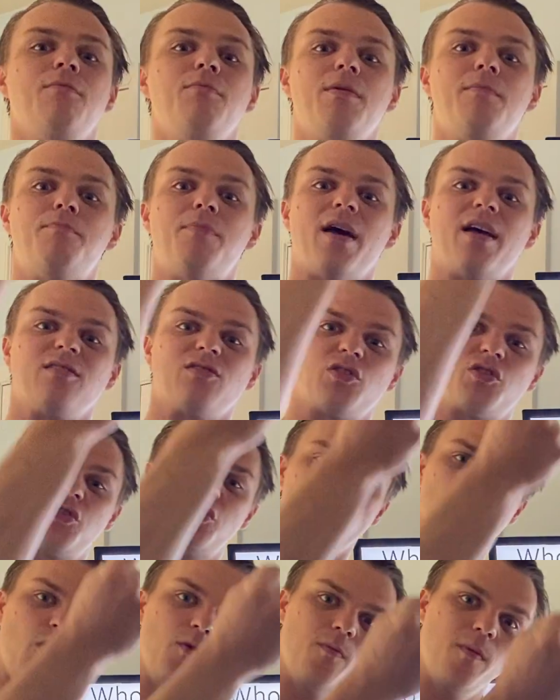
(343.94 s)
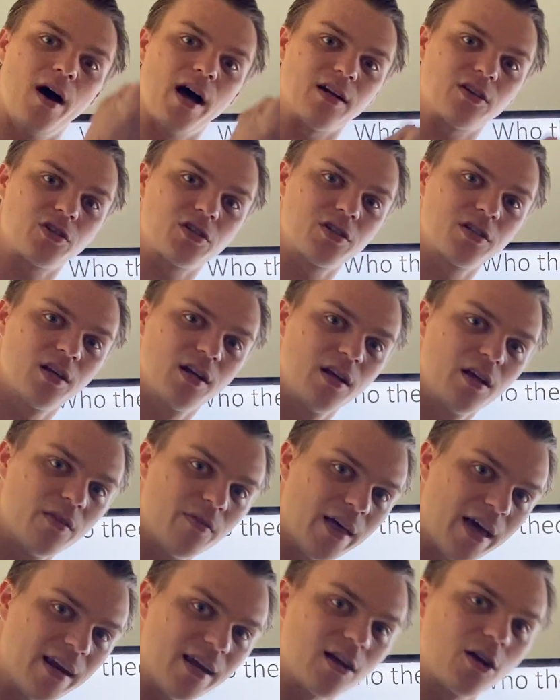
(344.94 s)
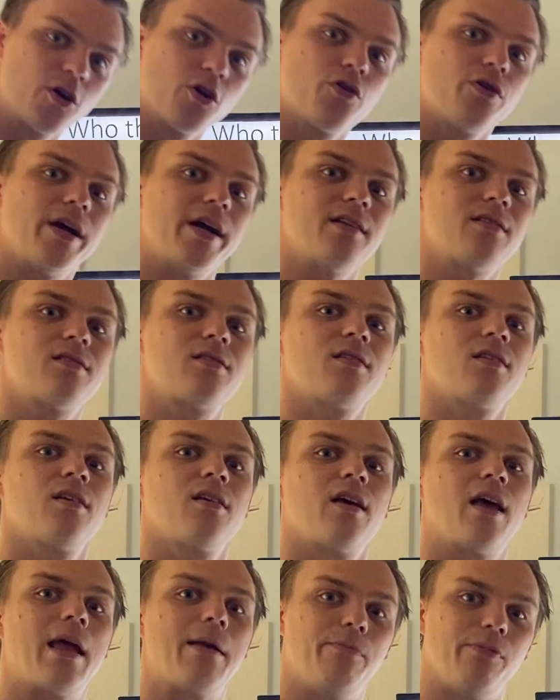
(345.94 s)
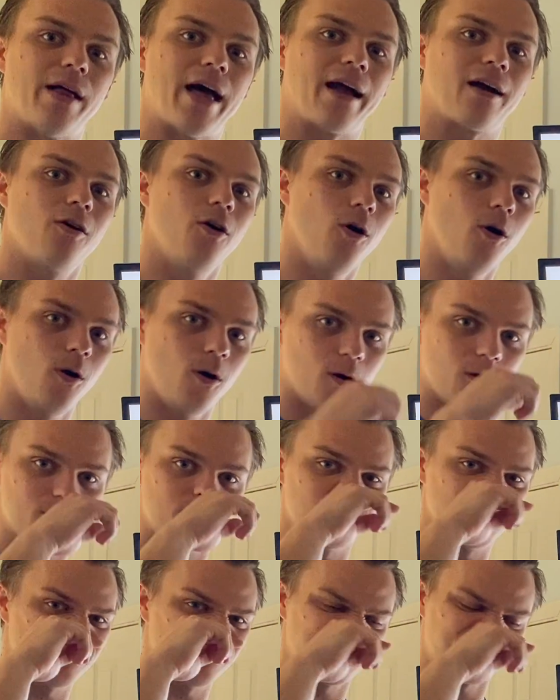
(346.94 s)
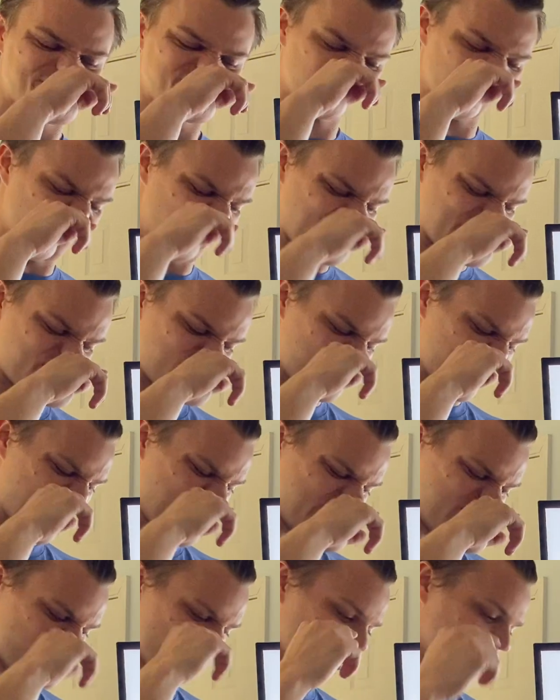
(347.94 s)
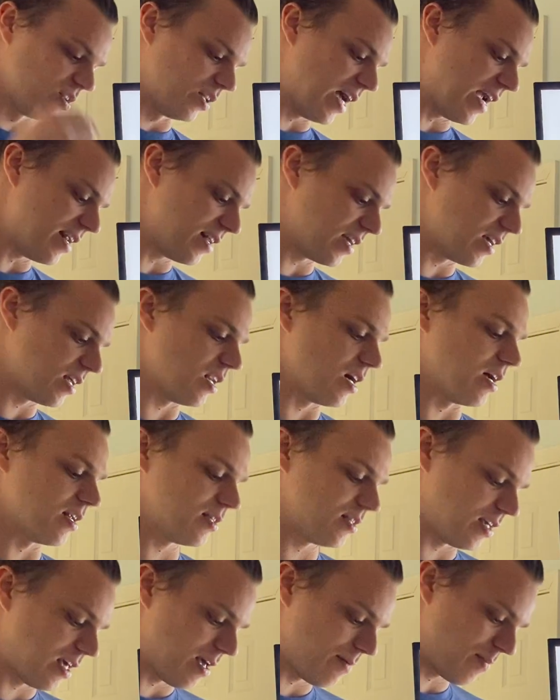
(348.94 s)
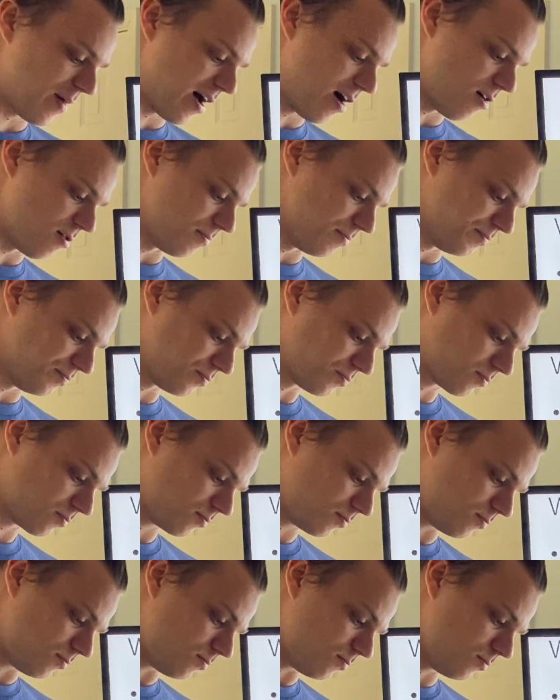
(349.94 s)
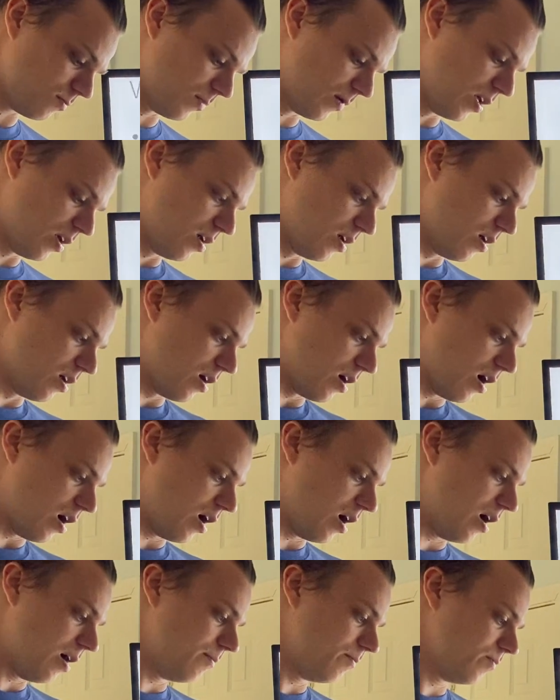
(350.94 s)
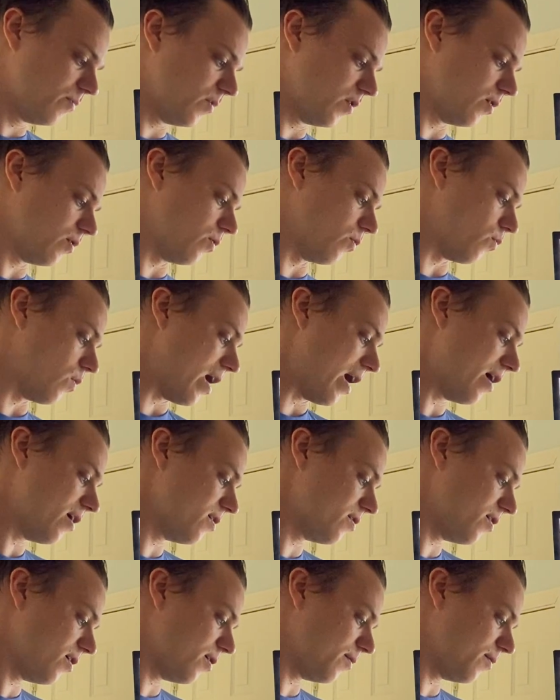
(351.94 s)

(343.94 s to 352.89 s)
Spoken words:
bent so much that it creates a black hole, a space where light cannot escape out. Why are